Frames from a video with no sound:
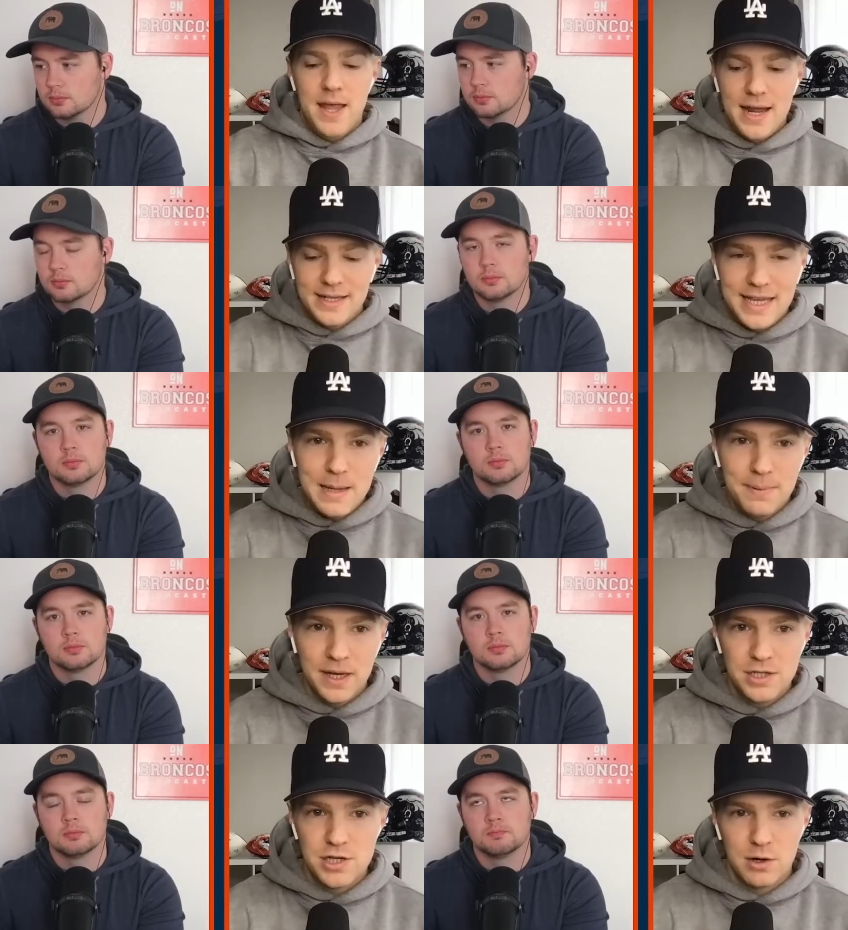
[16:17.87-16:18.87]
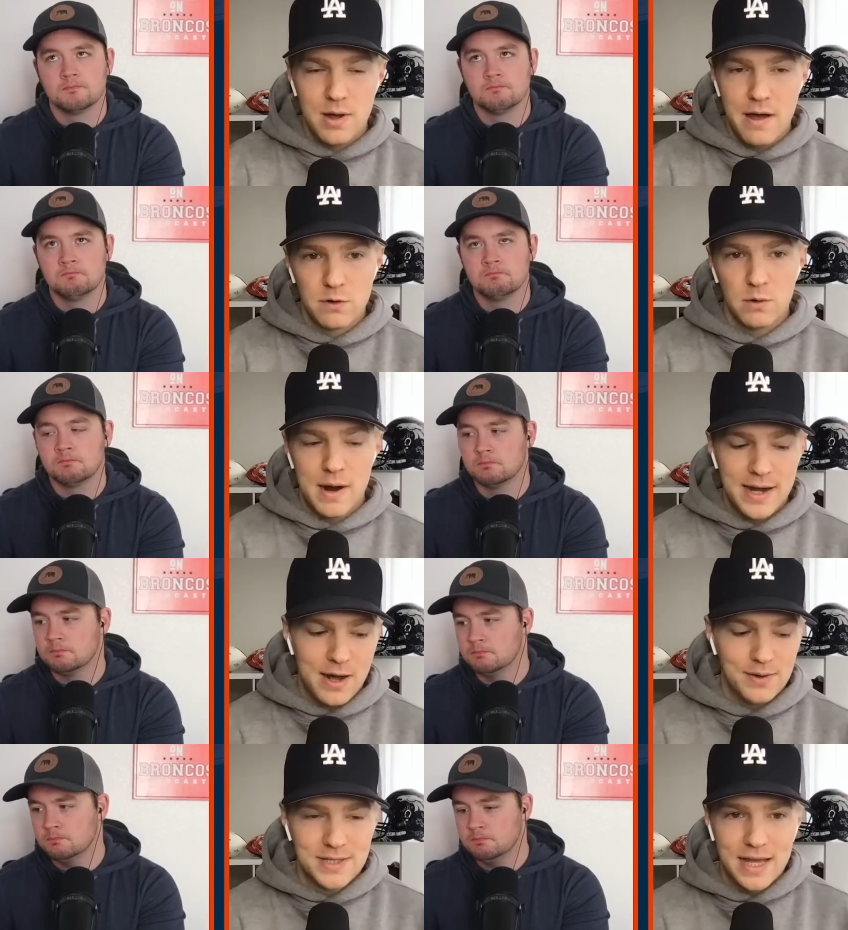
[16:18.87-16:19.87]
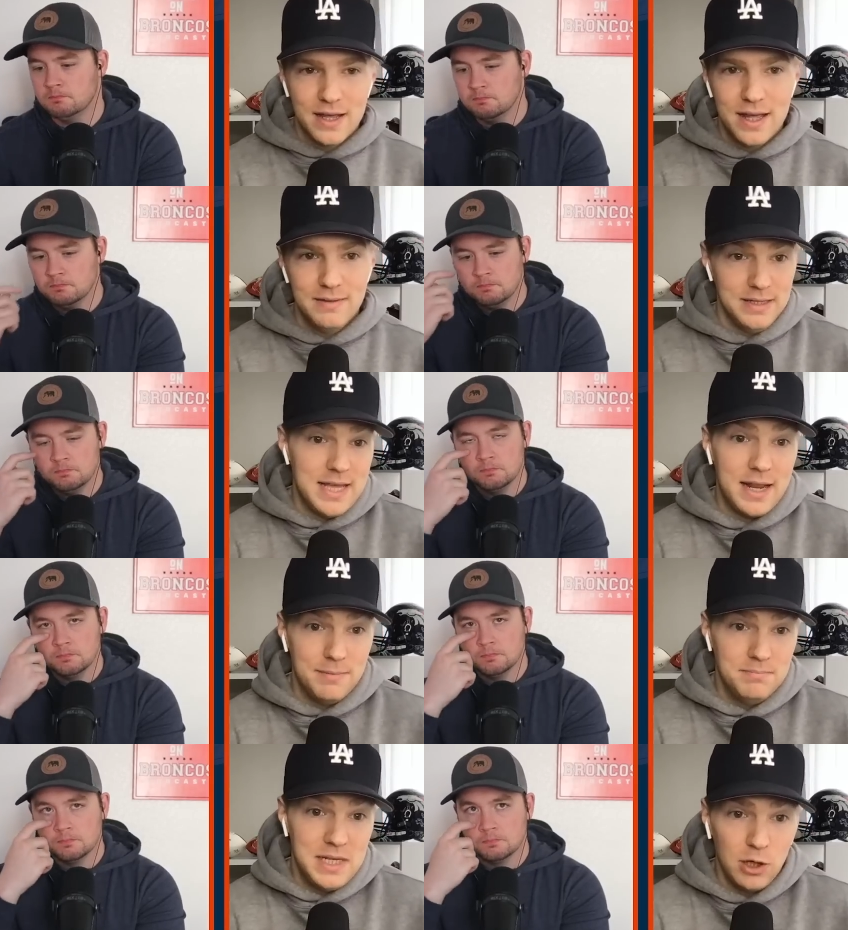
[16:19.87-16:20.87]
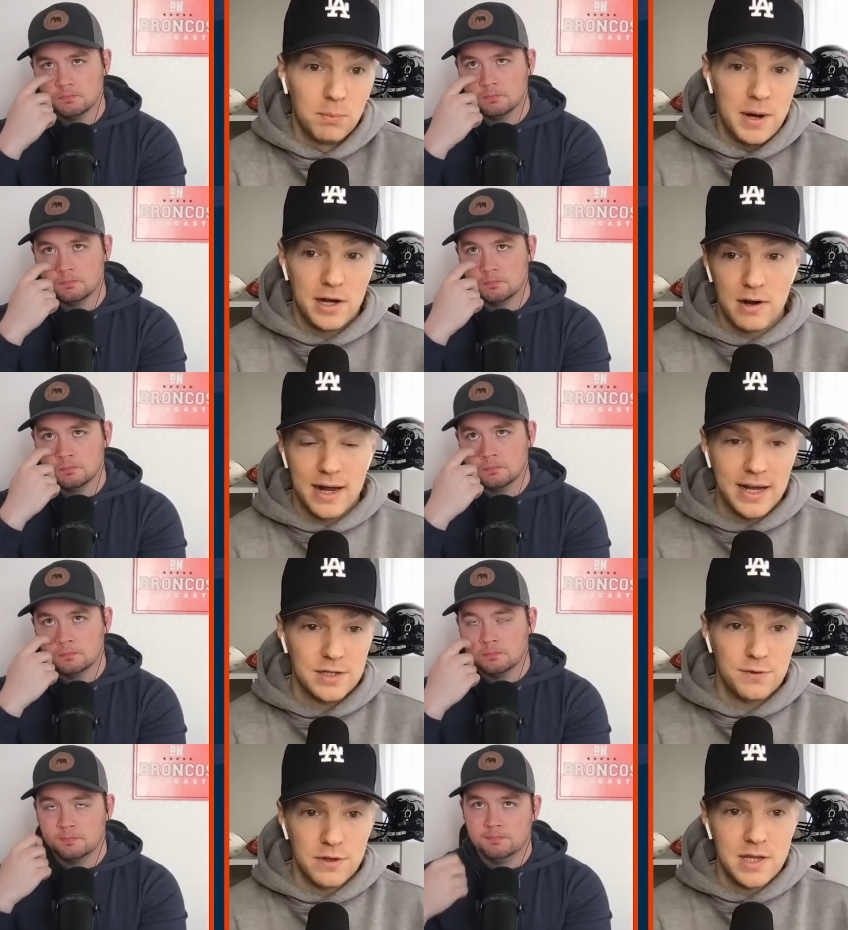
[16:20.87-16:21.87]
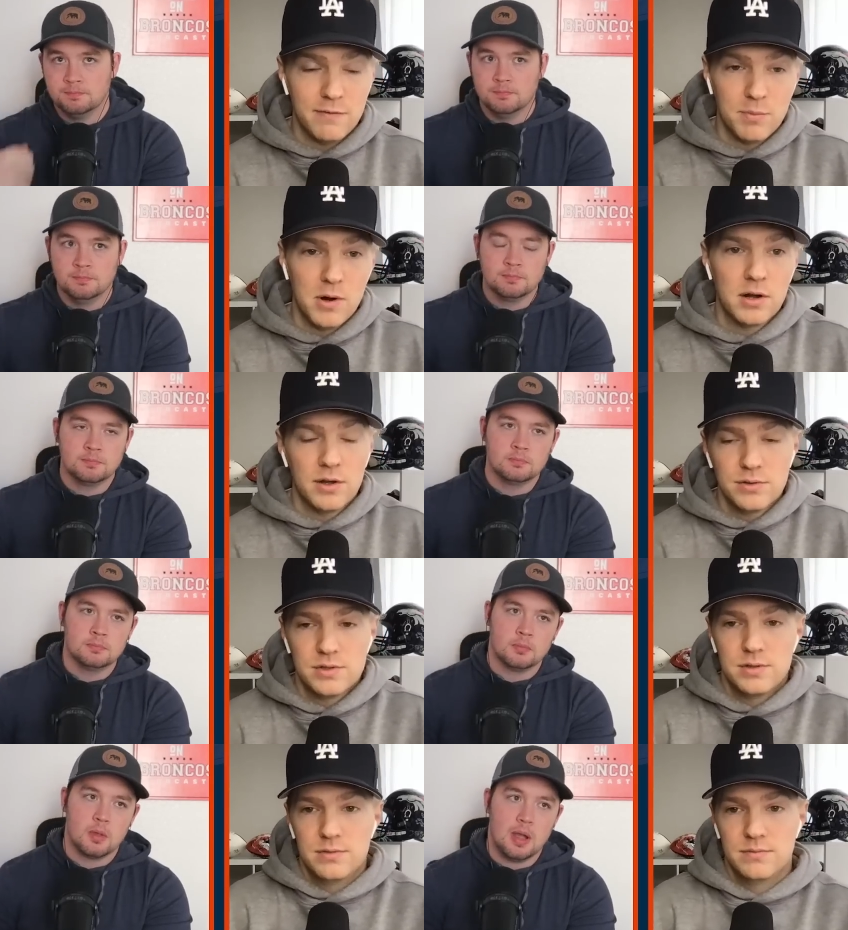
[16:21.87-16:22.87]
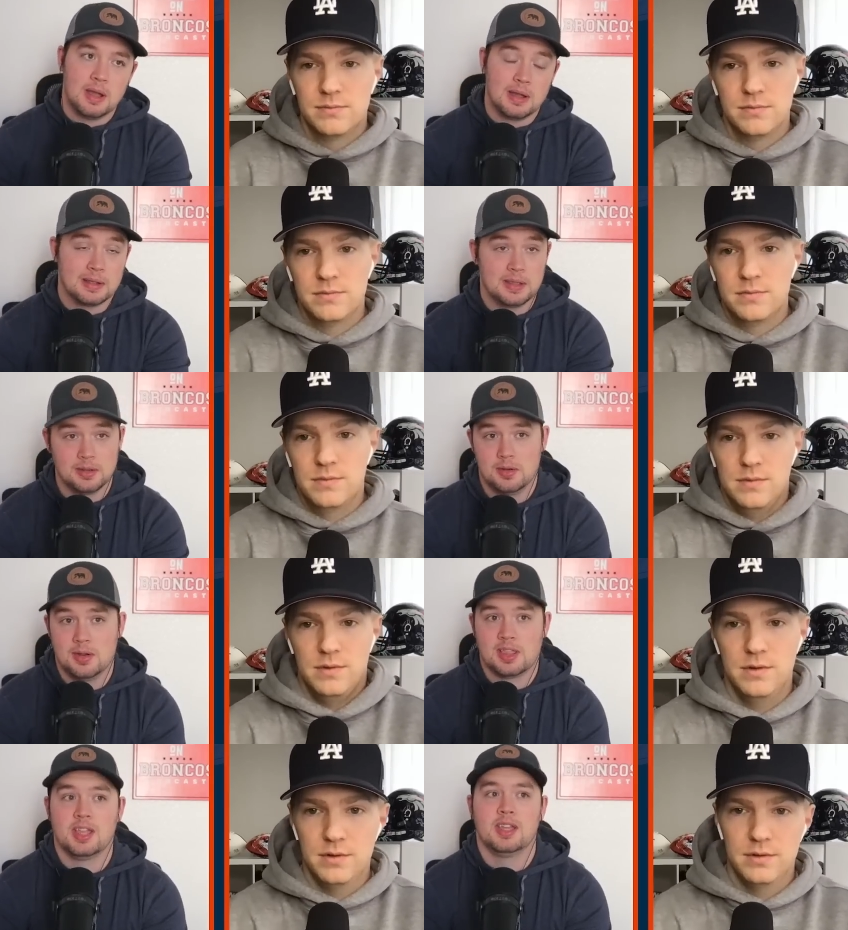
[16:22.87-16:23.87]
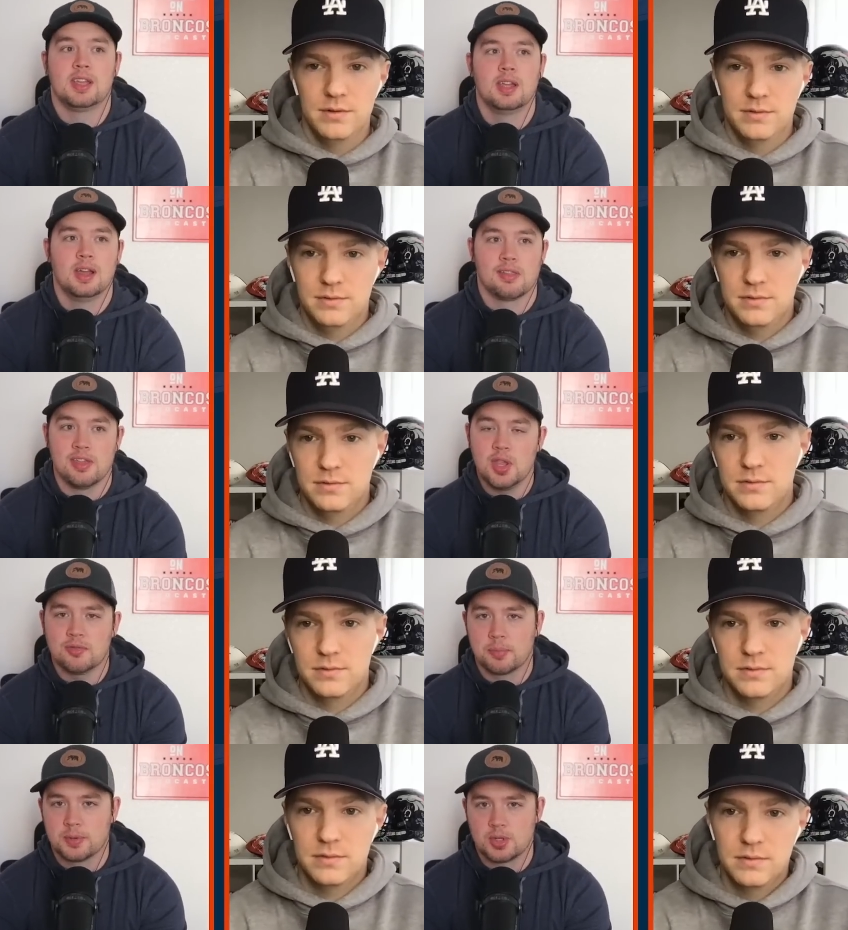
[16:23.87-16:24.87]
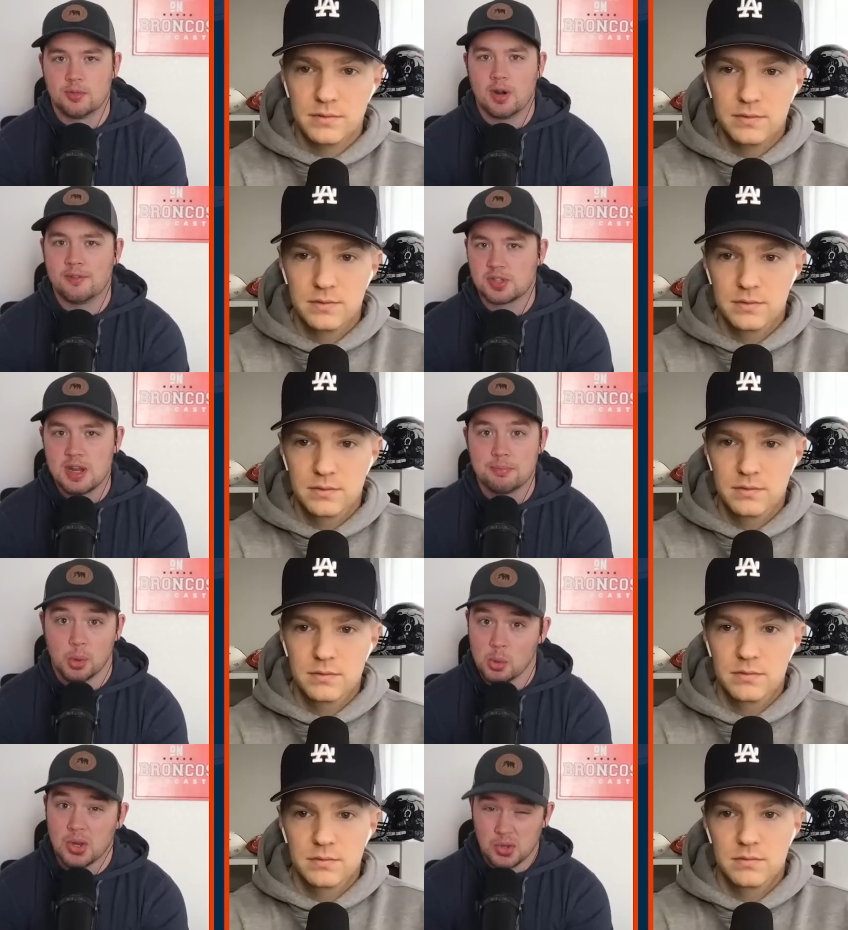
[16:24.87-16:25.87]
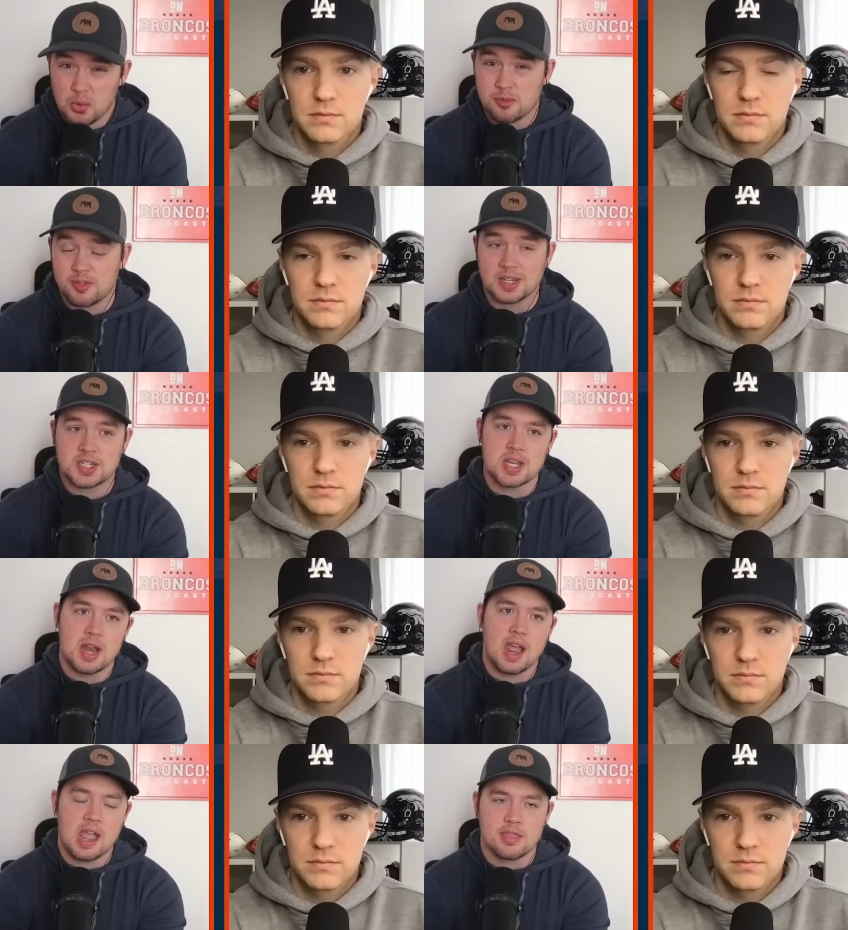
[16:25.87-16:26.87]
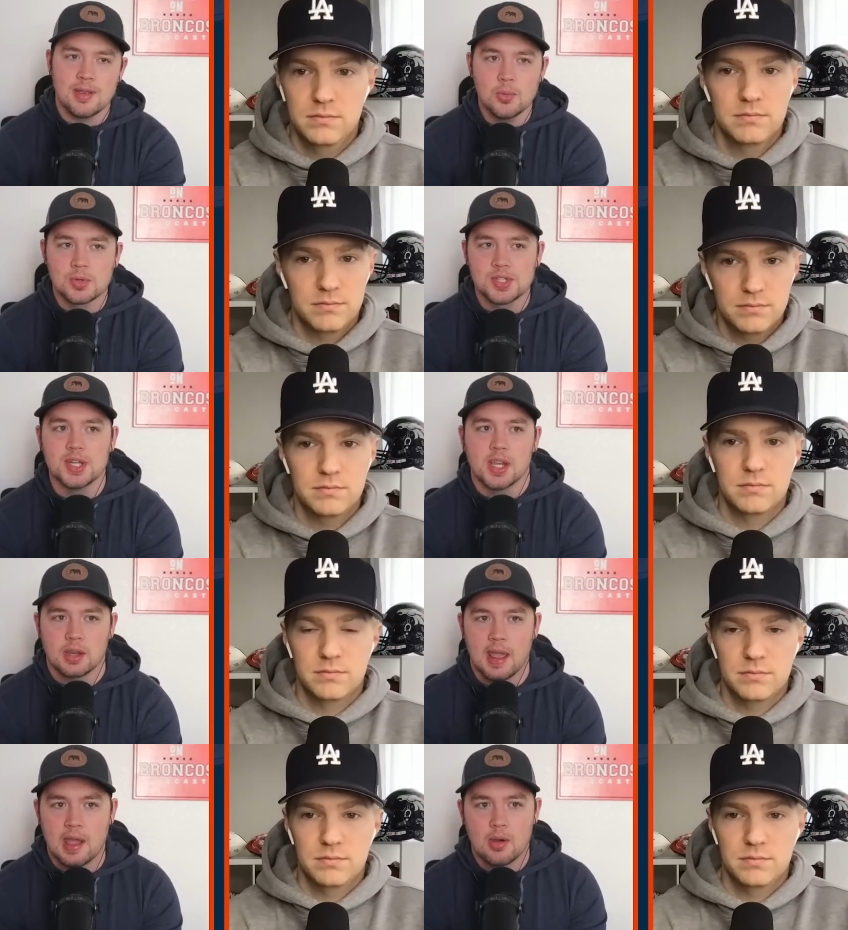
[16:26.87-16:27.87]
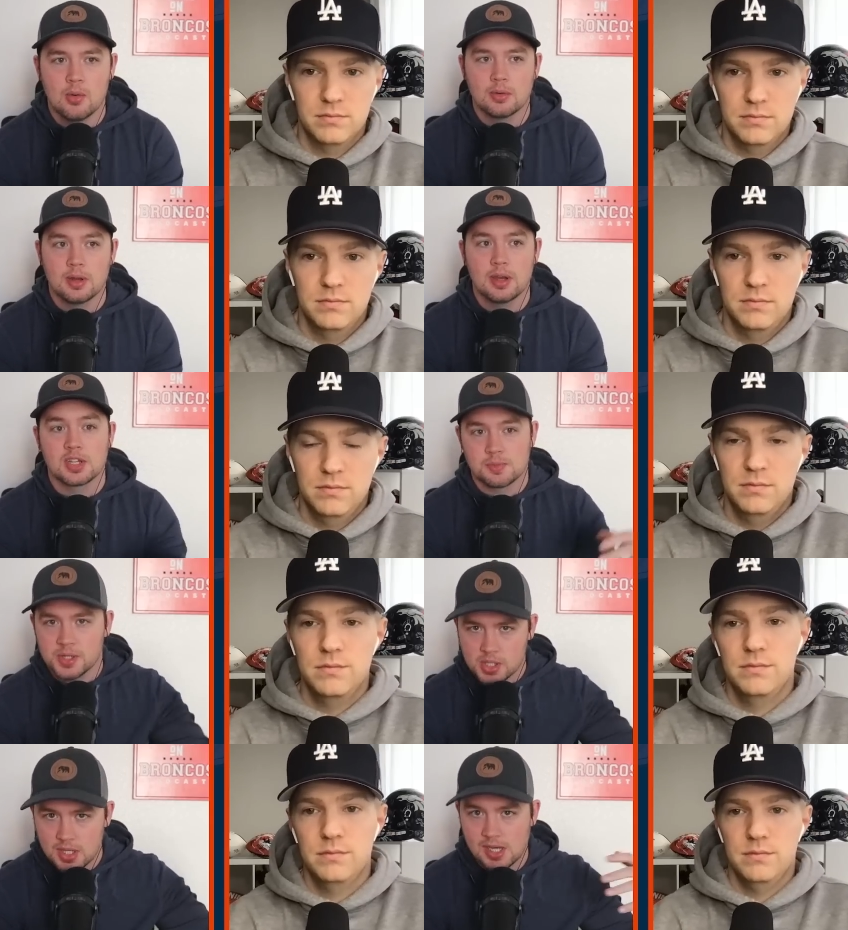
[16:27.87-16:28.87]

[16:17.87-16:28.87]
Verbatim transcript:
Speaker 1: and keeping Ejiro Evero right now? Is that a is that a deal breaker, I guess, for the Denver Broncos? Uh,
Speaker 2: you know, I think I think you have to preserve right. If it's not broken, don't fix it. I, I think we're seeing now, and especially in the